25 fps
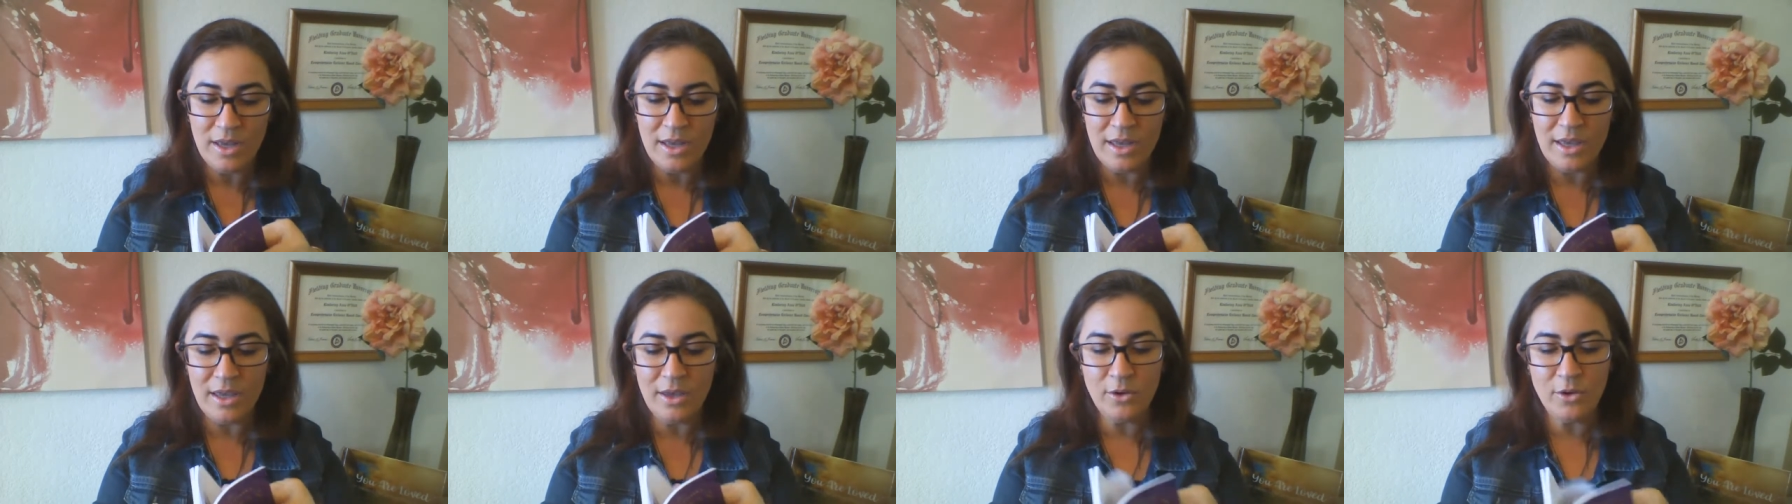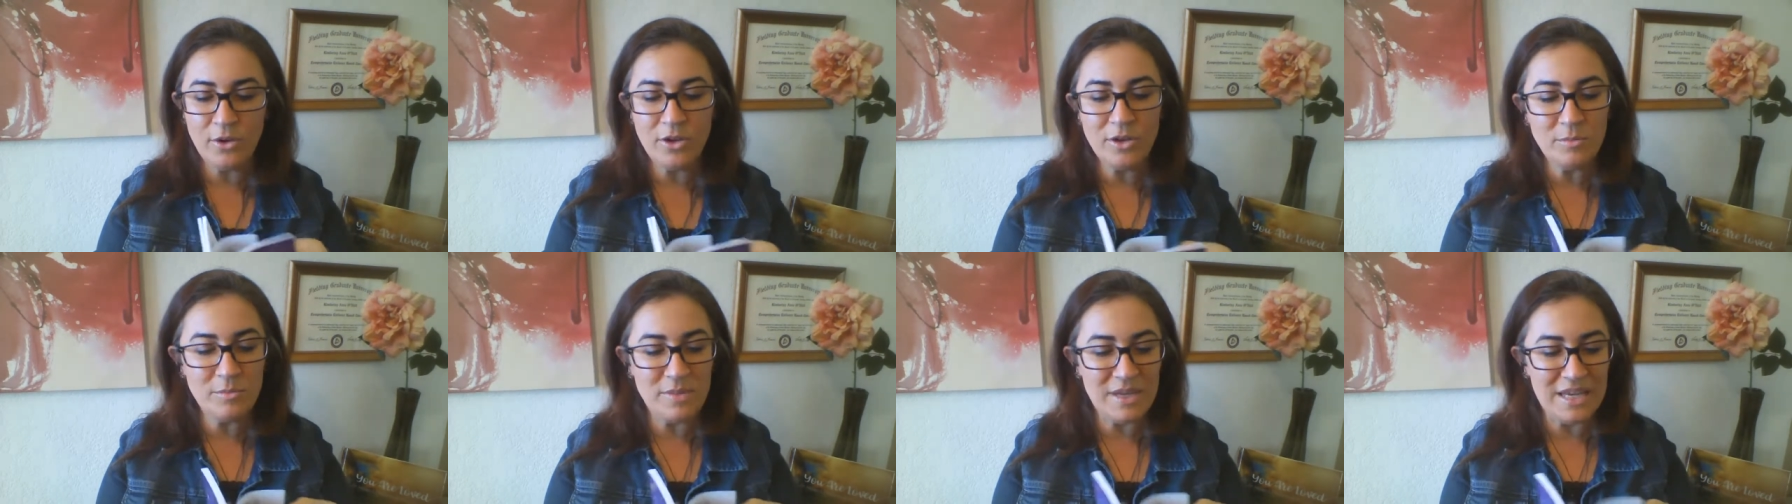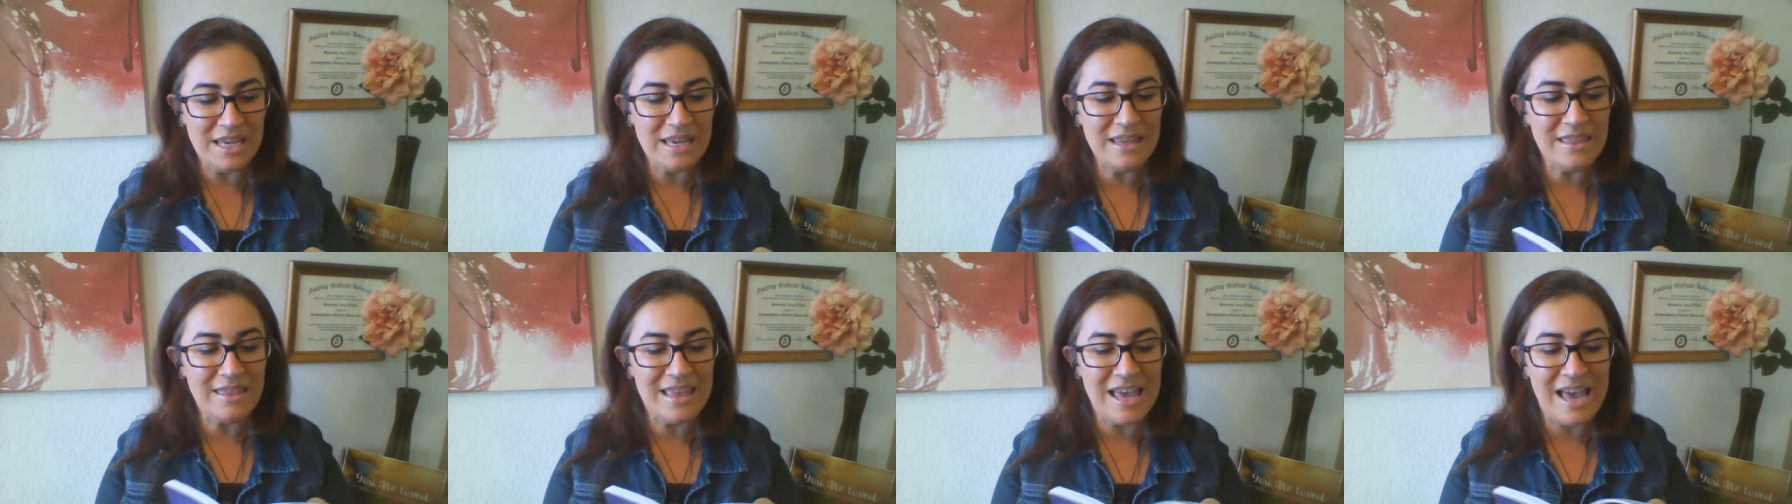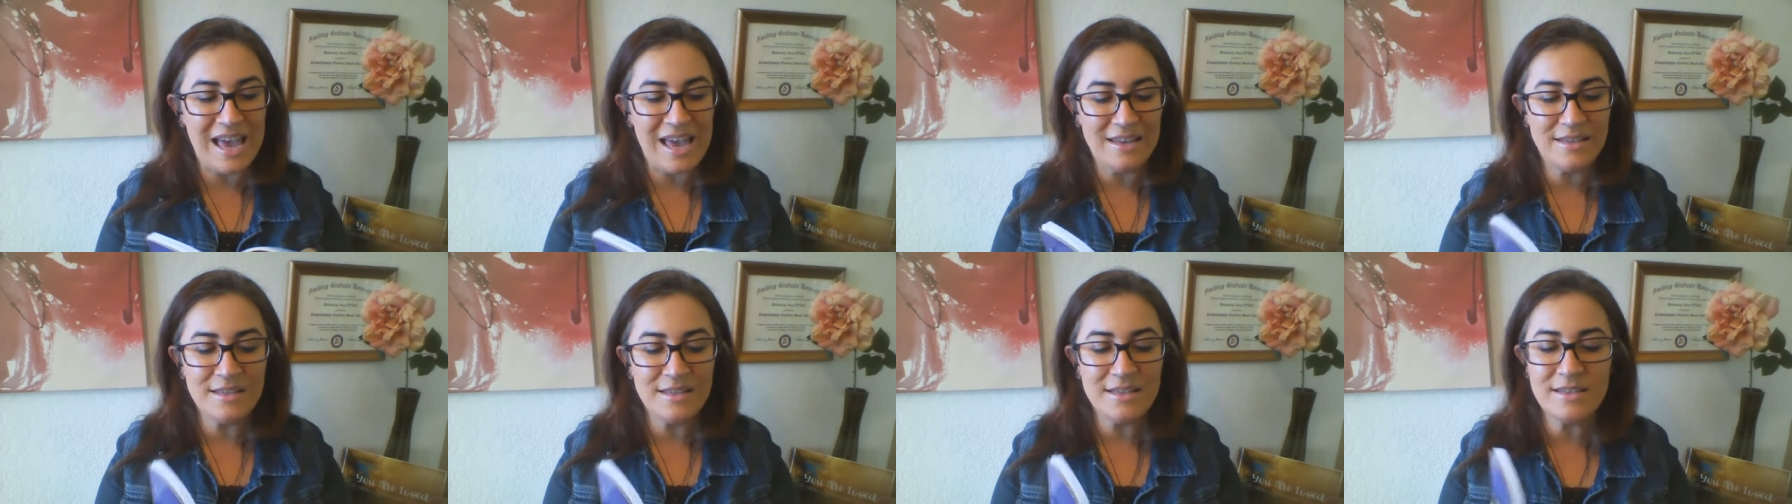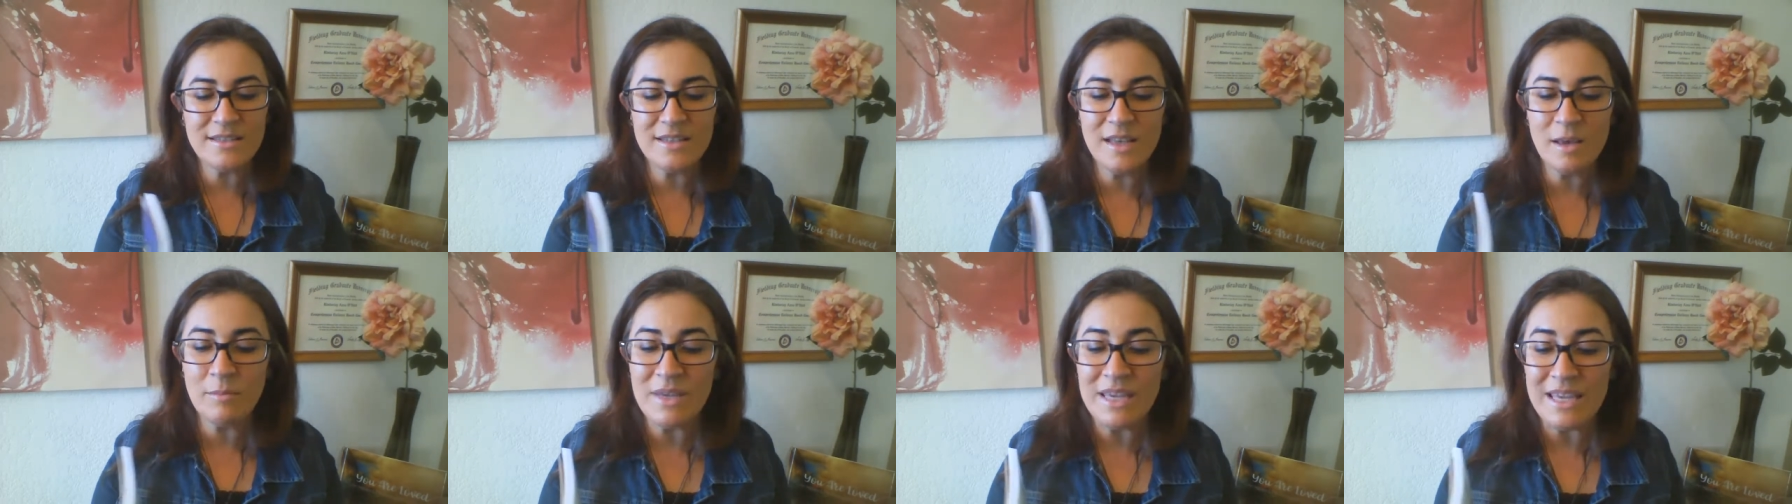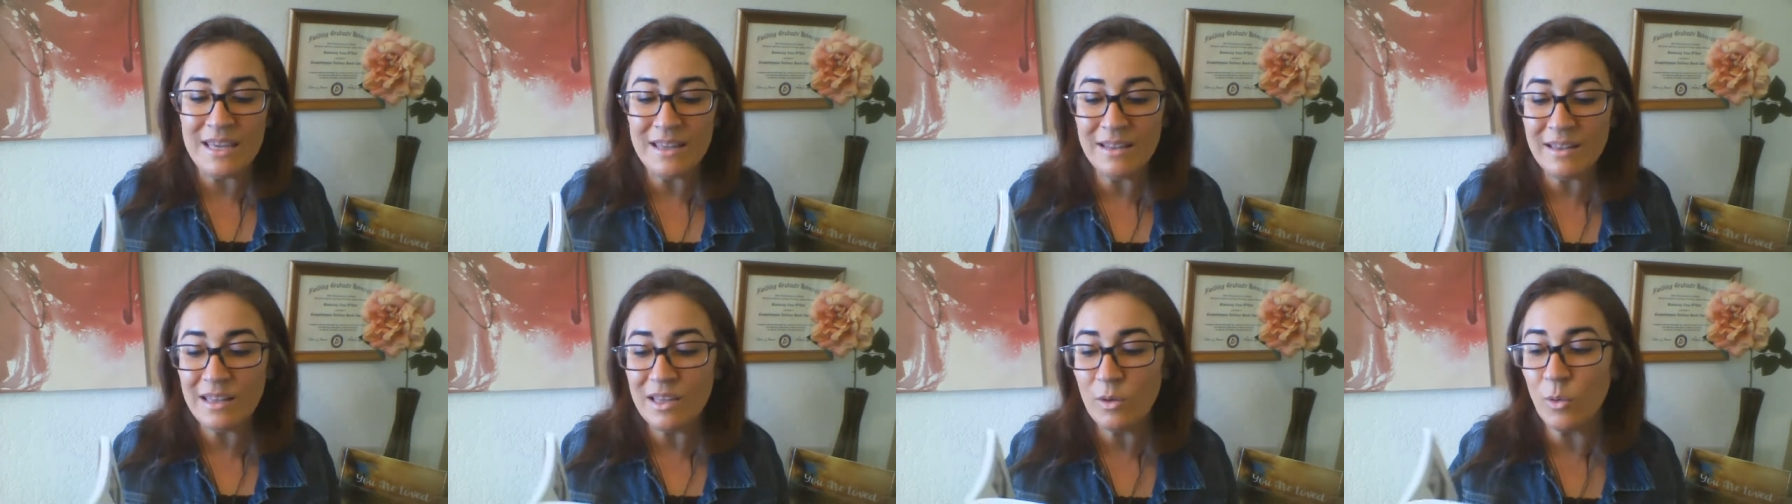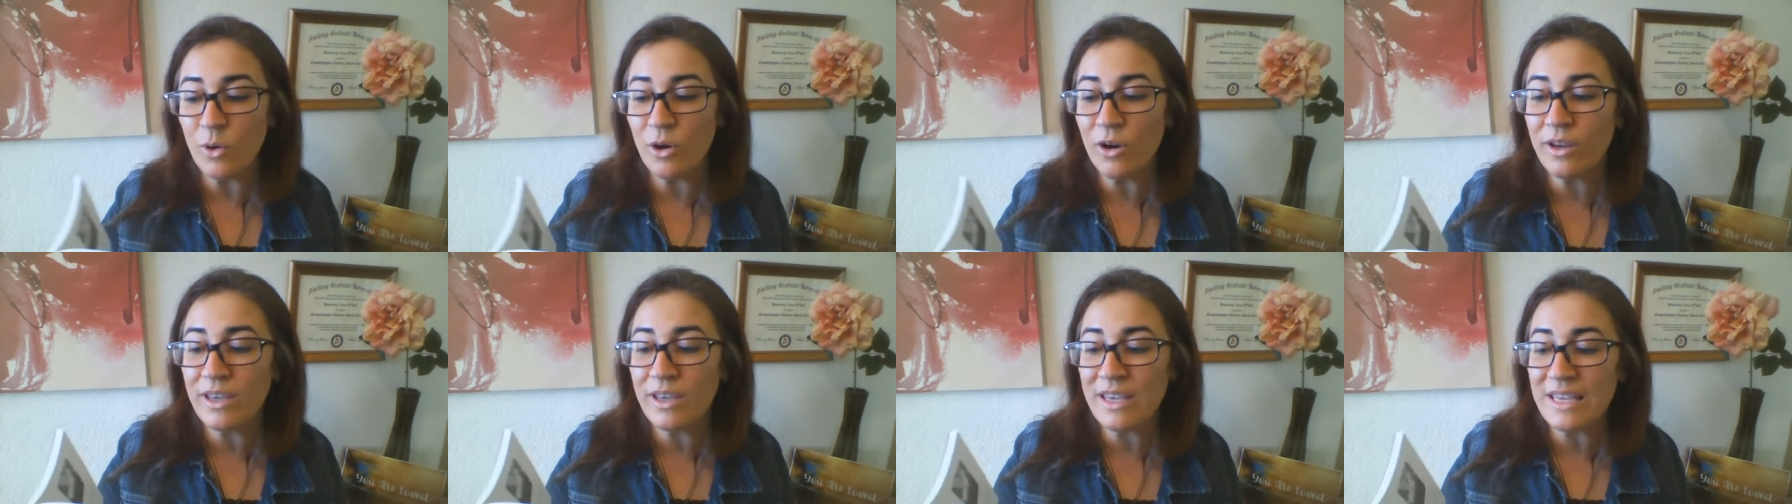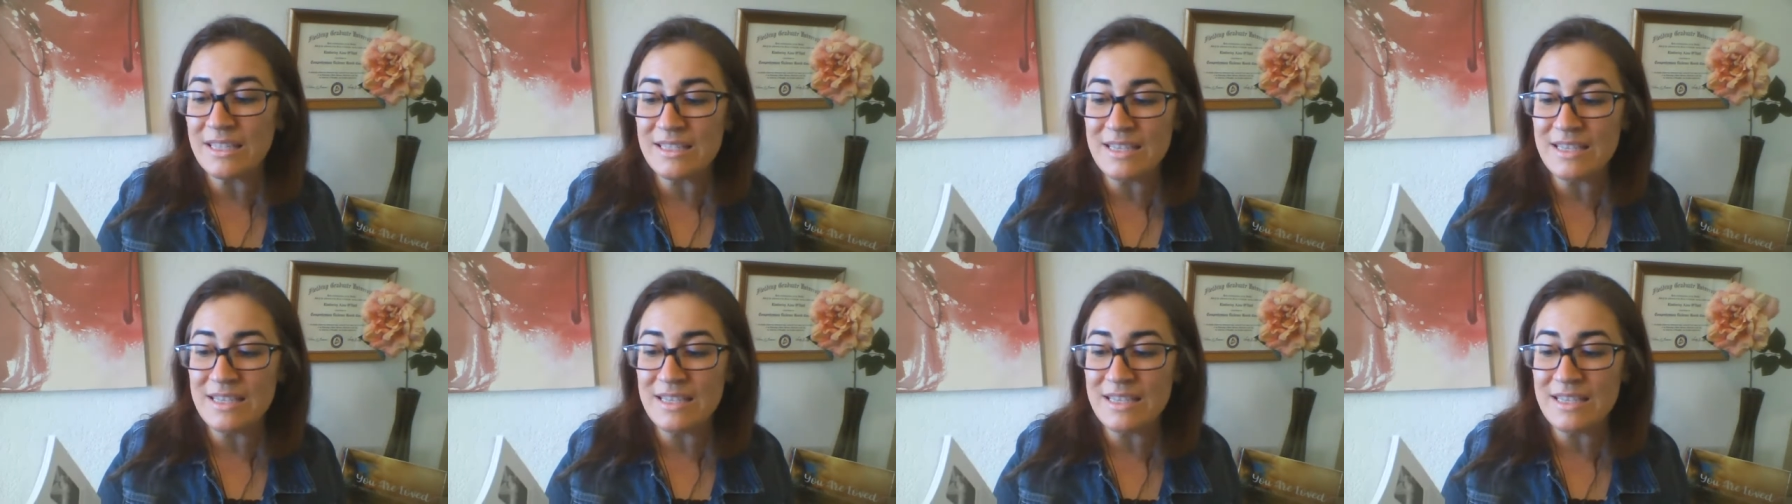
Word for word: It could be that some healing work